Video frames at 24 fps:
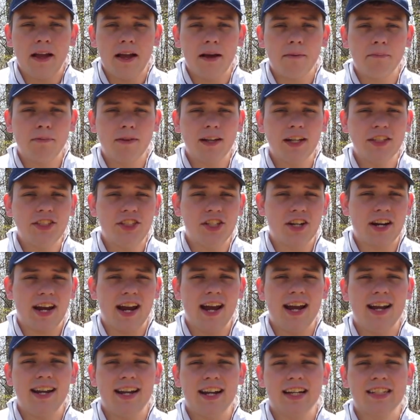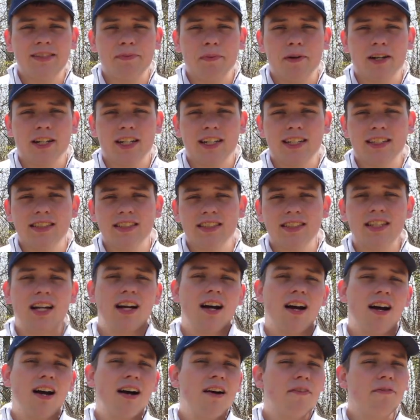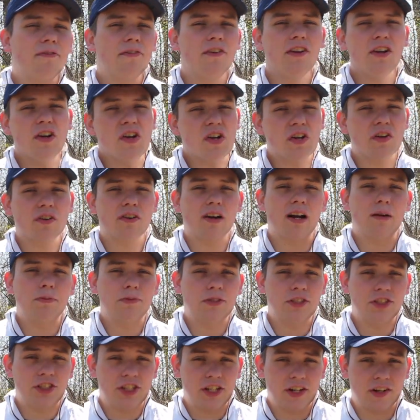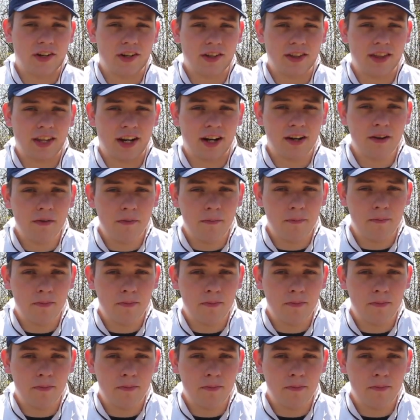And plus, you can experience a few interruptions here and there.